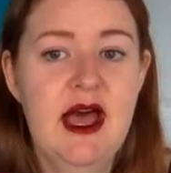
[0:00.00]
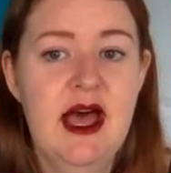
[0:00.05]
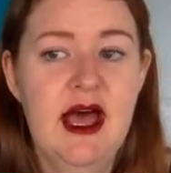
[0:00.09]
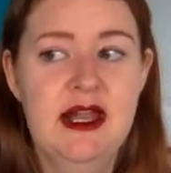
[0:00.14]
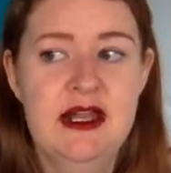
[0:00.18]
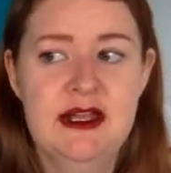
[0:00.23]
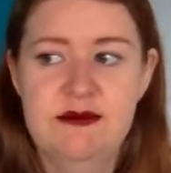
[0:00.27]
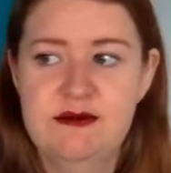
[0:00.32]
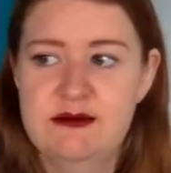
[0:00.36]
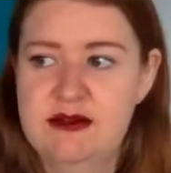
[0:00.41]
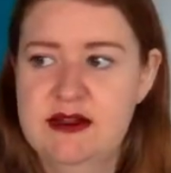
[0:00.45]

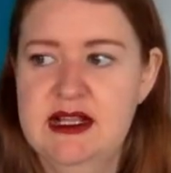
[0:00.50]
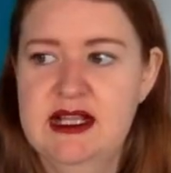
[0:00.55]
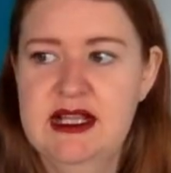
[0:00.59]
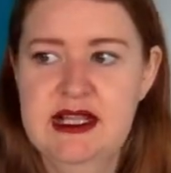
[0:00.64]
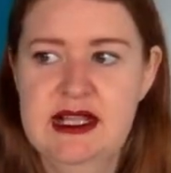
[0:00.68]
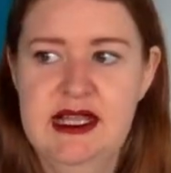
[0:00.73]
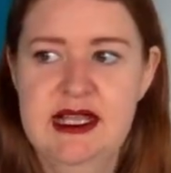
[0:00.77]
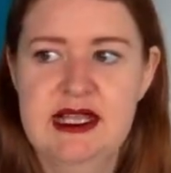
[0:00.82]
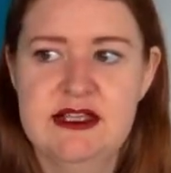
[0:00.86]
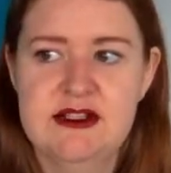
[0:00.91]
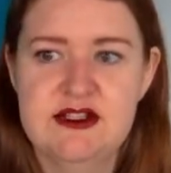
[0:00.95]
And it really
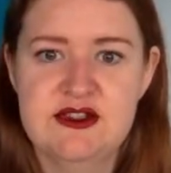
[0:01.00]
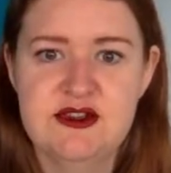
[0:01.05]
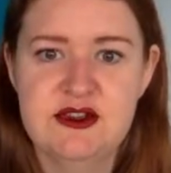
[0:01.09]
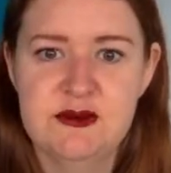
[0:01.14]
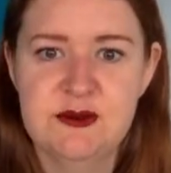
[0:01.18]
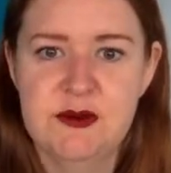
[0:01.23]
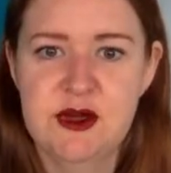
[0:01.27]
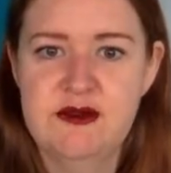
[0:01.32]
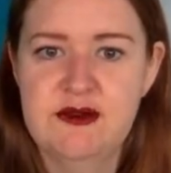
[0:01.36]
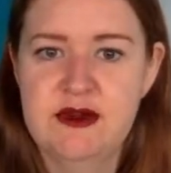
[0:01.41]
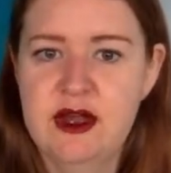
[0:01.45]
like
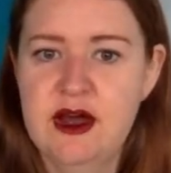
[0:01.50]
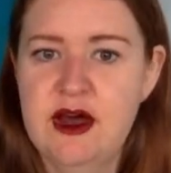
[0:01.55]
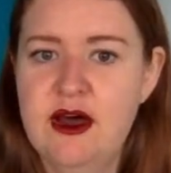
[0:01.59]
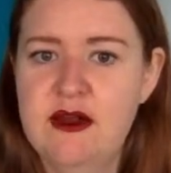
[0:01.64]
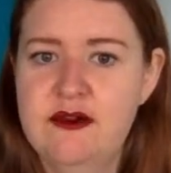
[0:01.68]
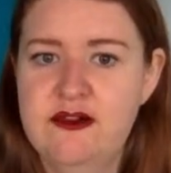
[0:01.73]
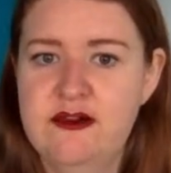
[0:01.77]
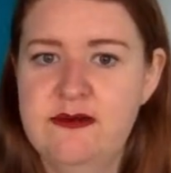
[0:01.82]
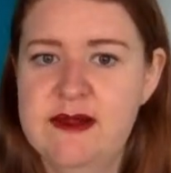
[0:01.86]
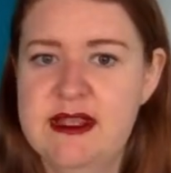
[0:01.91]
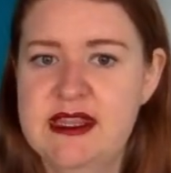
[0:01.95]
struck more of a
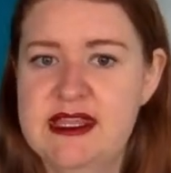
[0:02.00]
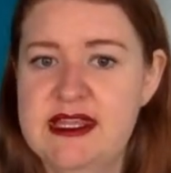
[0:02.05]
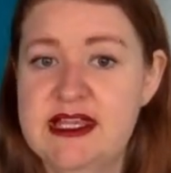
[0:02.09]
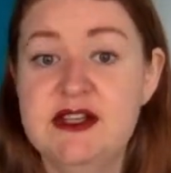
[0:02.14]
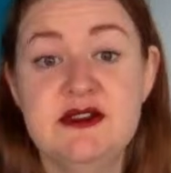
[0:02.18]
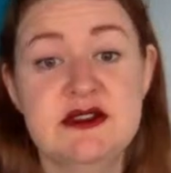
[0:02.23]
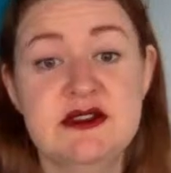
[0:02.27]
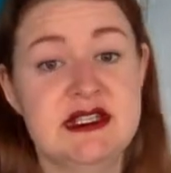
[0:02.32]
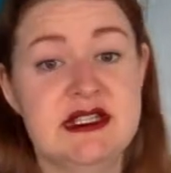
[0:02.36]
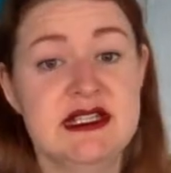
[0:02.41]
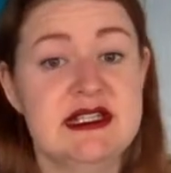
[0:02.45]
chord for me than it
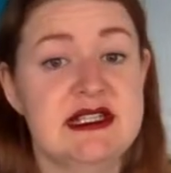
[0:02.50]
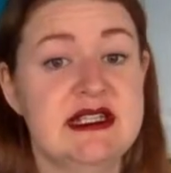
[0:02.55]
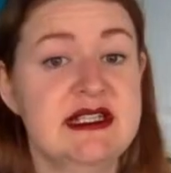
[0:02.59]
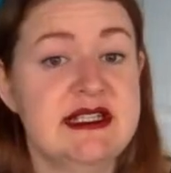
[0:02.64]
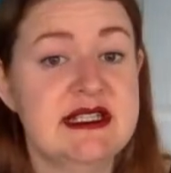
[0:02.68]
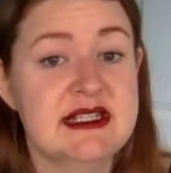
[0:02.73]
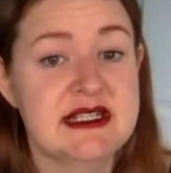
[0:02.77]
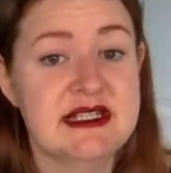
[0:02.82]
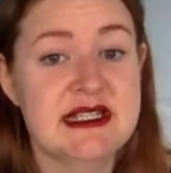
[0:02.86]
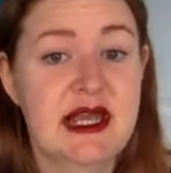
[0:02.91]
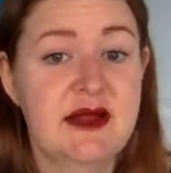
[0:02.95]
does listening
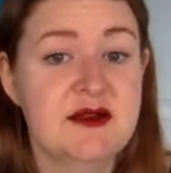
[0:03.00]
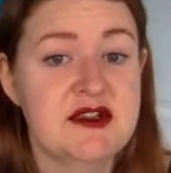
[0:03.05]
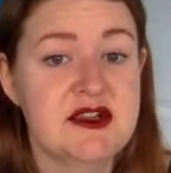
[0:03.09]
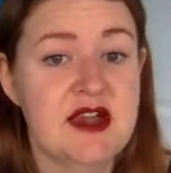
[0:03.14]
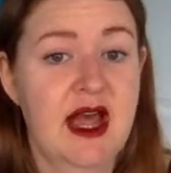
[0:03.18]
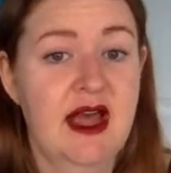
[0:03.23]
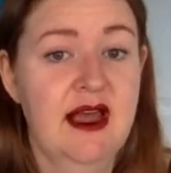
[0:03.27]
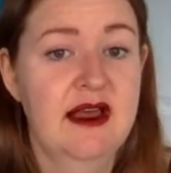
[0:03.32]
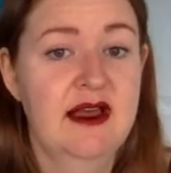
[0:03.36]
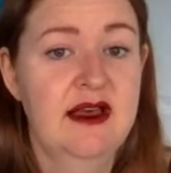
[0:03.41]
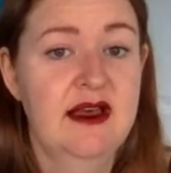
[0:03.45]
to the
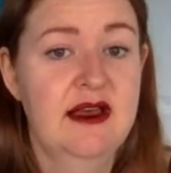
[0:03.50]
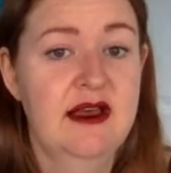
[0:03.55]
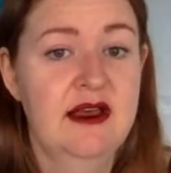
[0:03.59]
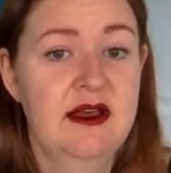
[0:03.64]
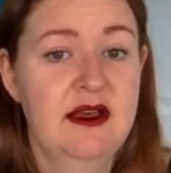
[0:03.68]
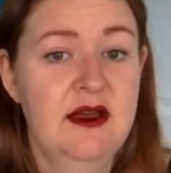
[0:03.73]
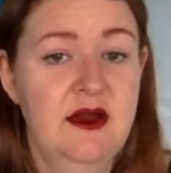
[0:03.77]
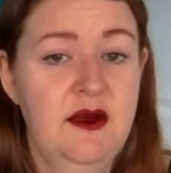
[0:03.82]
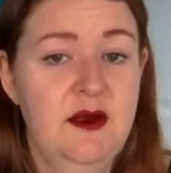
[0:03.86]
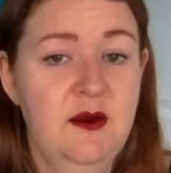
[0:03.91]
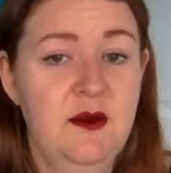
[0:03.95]
soundtrack,
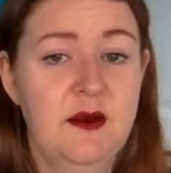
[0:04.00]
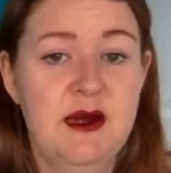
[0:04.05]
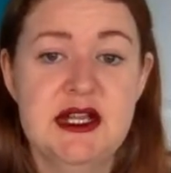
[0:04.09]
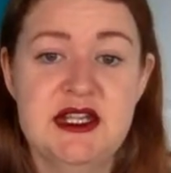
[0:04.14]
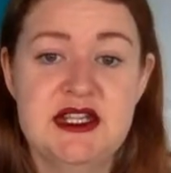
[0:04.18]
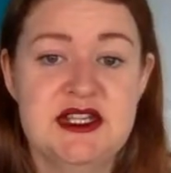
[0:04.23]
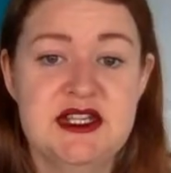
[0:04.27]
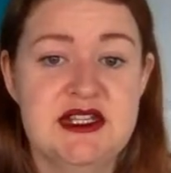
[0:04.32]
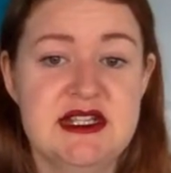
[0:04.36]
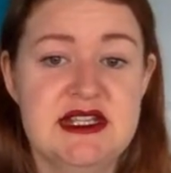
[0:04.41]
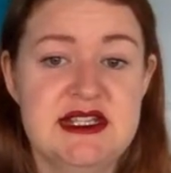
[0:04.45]

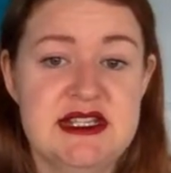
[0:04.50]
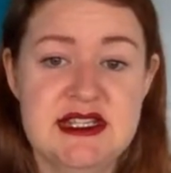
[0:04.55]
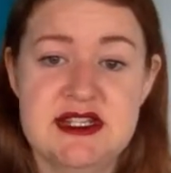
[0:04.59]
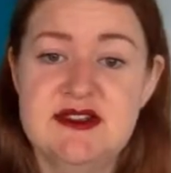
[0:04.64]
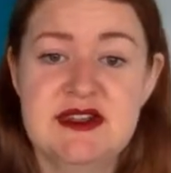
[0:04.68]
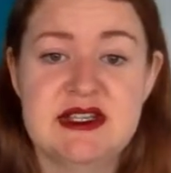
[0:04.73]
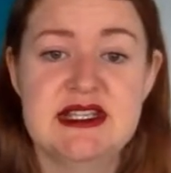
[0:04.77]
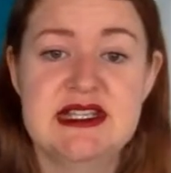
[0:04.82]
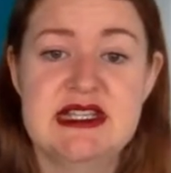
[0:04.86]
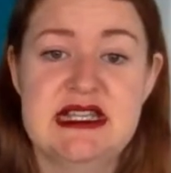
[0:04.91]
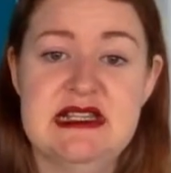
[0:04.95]
which is
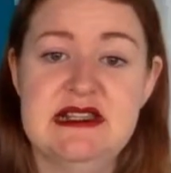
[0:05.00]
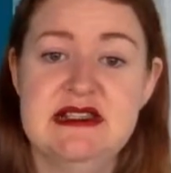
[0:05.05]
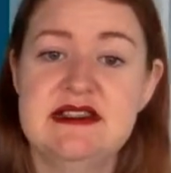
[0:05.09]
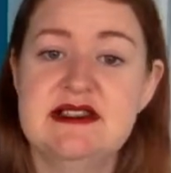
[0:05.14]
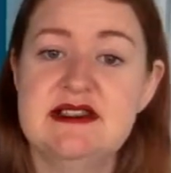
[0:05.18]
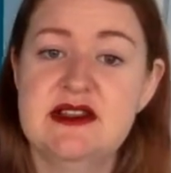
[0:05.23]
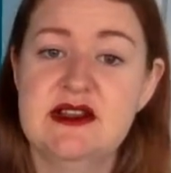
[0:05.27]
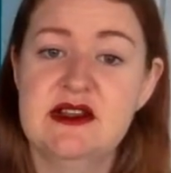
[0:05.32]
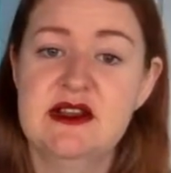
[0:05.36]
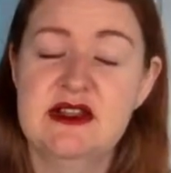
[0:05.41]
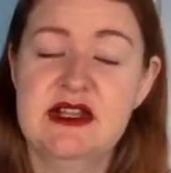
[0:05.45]
interesting.
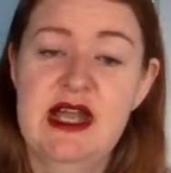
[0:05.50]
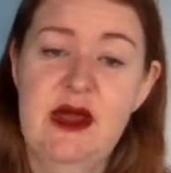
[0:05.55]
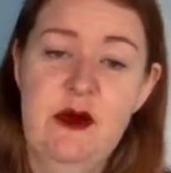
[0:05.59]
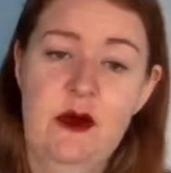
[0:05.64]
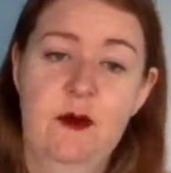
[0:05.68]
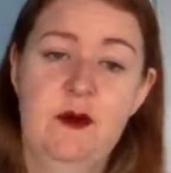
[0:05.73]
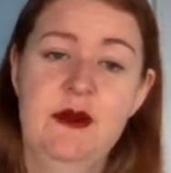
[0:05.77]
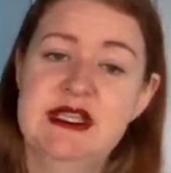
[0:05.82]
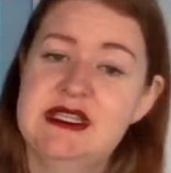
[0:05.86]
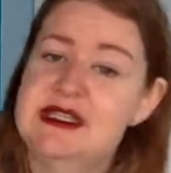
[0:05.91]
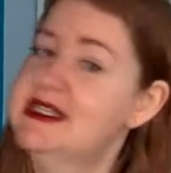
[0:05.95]
So now
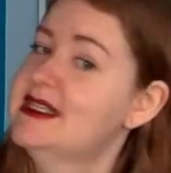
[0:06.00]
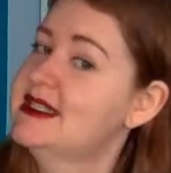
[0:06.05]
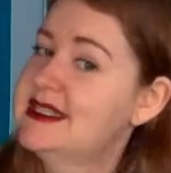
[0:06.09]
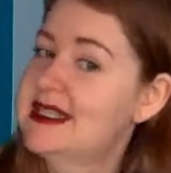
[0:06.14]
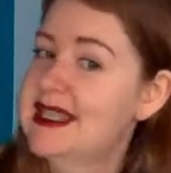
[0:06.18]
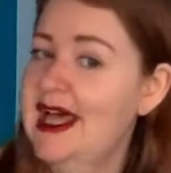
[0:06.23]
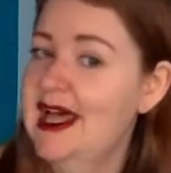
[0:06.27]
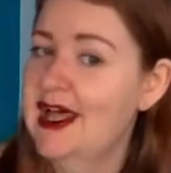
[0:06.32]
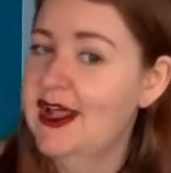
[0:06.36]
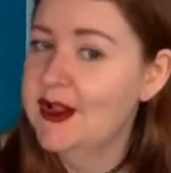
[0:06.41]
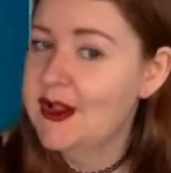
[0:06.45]
I'm listening to
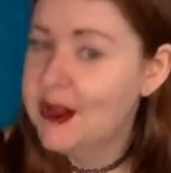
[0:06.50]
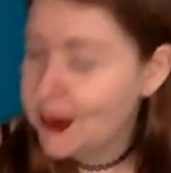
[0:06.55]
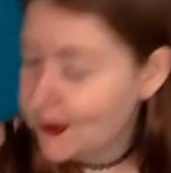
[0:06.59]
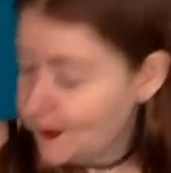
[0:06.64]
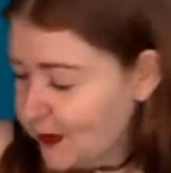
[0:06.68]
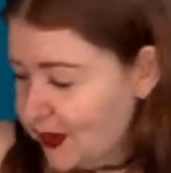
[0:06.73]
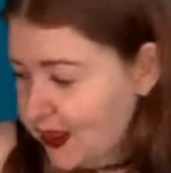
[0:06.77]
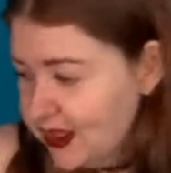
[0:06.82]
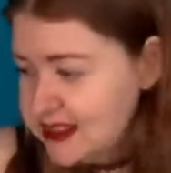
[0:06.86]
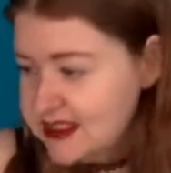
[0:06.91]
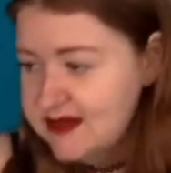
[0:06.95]
that a lot
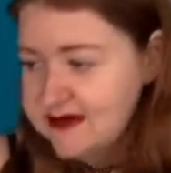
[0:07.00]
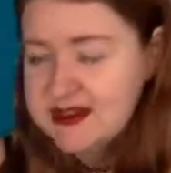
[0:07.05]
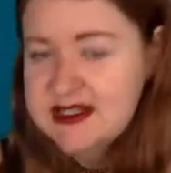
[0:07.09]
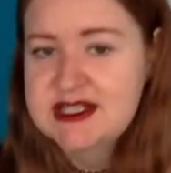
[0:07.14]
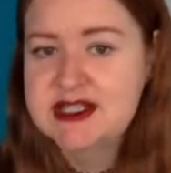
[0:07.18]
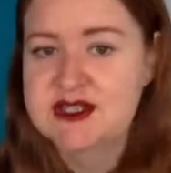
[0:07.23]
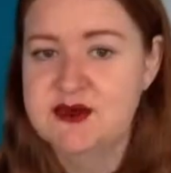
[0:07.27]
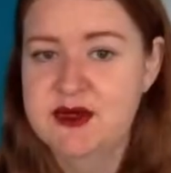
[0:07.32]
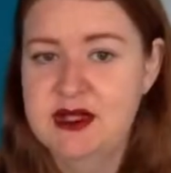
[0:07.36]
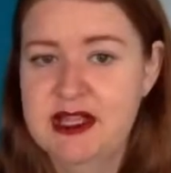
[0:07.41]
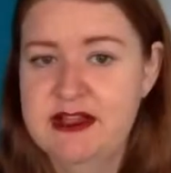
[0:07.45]
more because I've
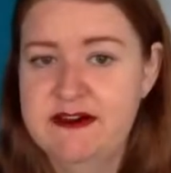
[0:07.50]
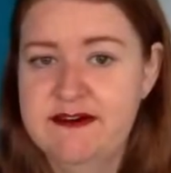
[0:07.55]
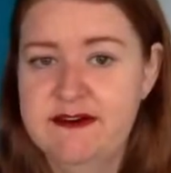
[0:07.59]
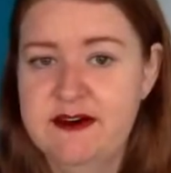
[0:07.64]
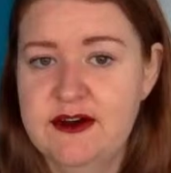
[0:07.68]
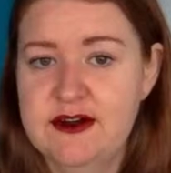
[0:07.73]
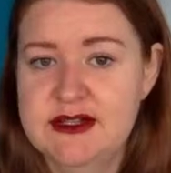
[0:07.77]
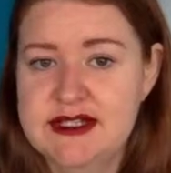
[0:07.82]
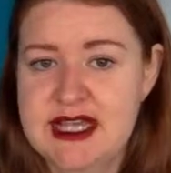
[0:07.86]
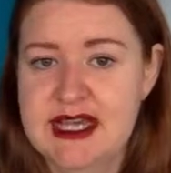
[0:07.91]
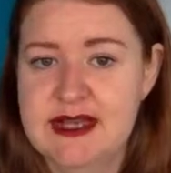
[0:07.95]
listened to it like
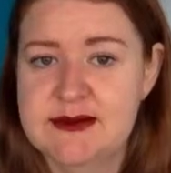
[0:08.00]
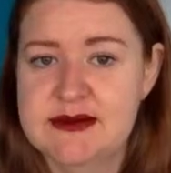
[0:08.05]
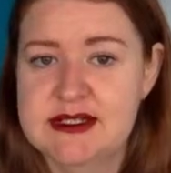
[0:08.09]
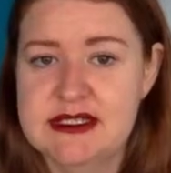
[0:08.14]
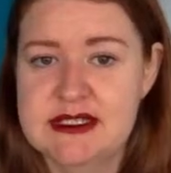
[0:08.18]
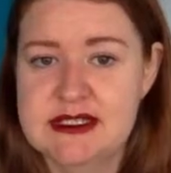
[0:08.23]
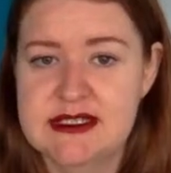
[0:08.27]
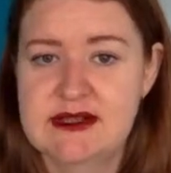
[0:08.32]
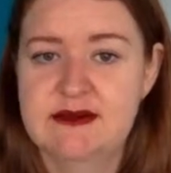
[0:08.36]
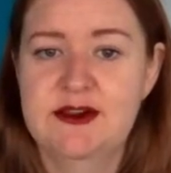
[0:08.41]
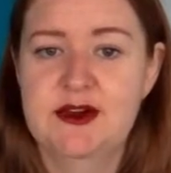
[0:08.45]
4 times
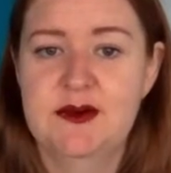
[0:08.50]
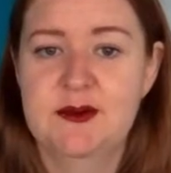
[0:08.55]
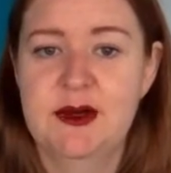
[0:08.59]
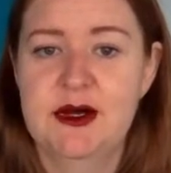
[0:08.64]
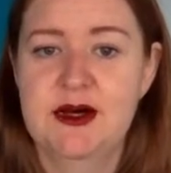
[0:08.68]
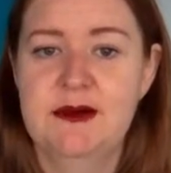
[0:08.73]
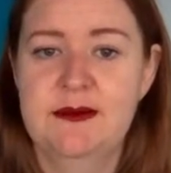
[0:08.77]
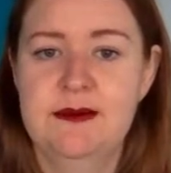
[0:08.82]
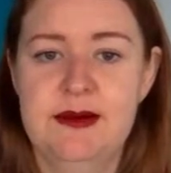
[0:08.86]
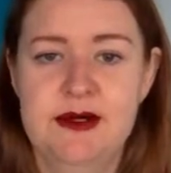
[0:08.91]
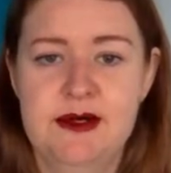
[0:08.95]
since I've come
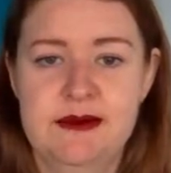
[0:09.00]
home.